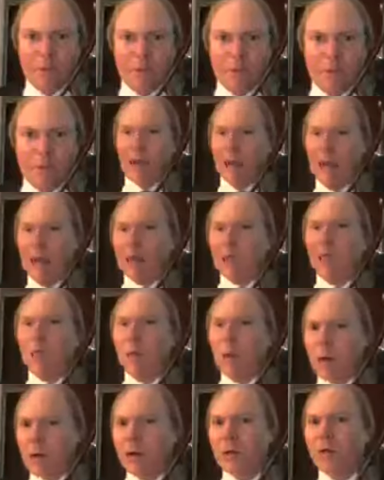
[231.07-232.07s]
I get asked,
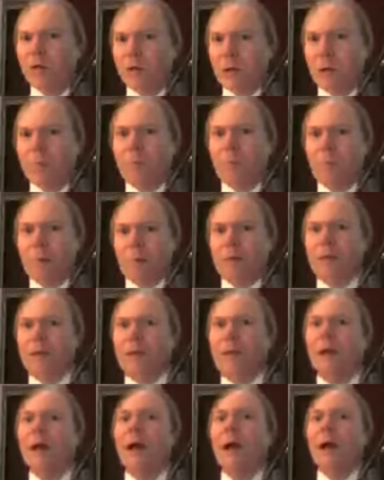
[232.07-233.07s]
what is your
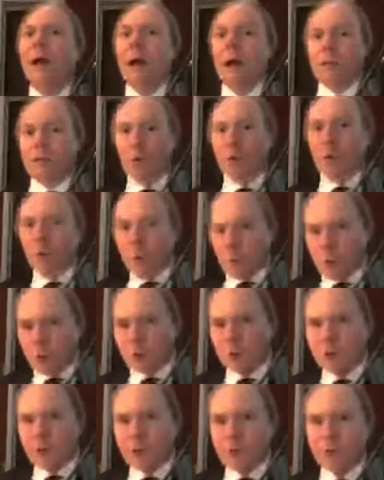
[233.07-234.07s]
opinion of the
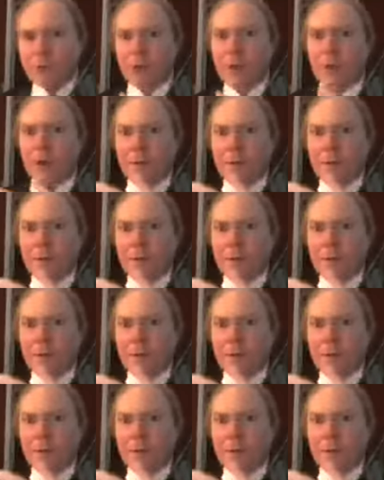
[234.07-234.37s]
horses